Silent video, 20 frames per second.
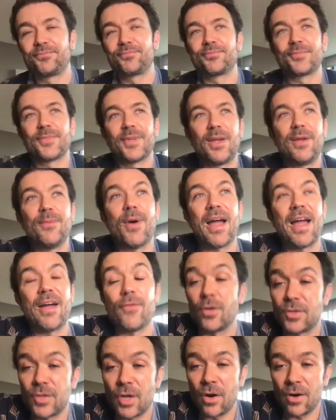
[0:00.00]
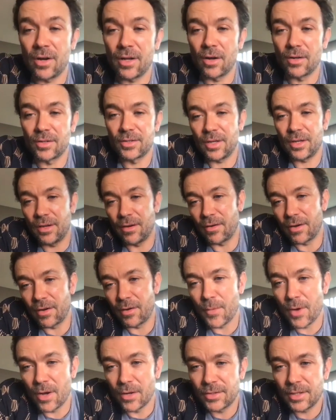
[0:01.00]
he might have ulterior
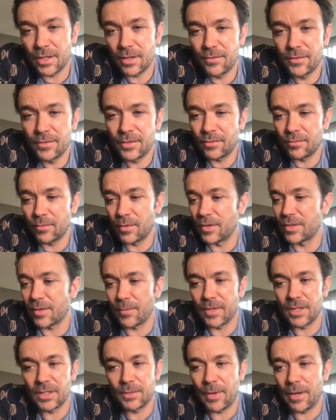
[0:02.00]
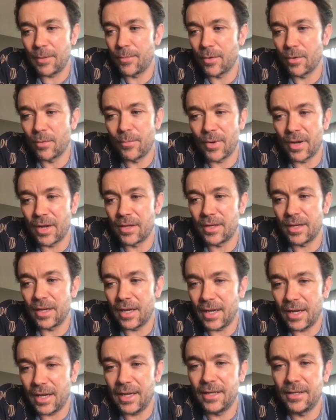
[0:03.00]
motives with some of these people, but
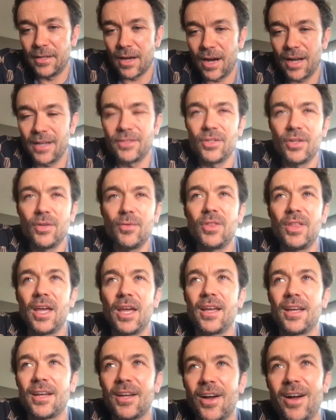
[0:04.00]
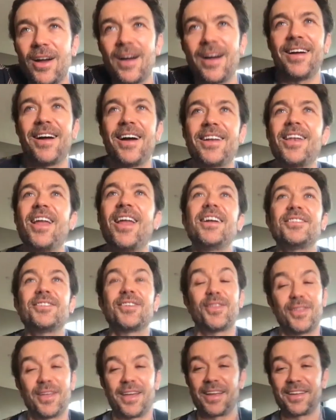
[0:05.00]
I do think, I'd like to
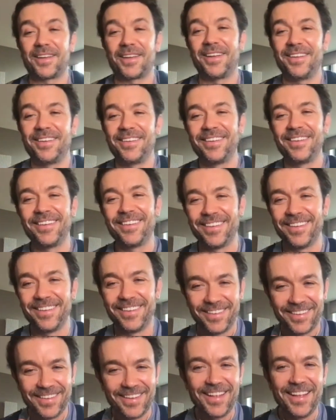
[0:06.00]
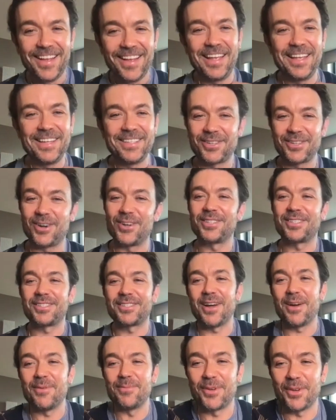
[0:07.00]
think he's got
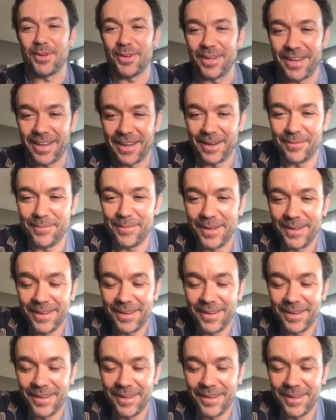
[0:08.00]
some good in him.